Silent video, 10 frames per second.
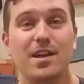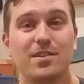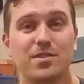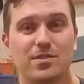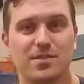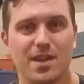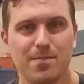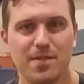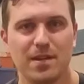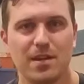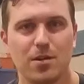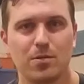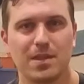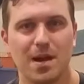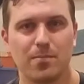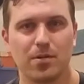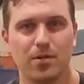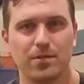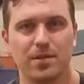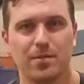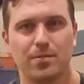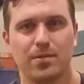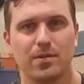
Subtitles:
So same thing here with that pro tip.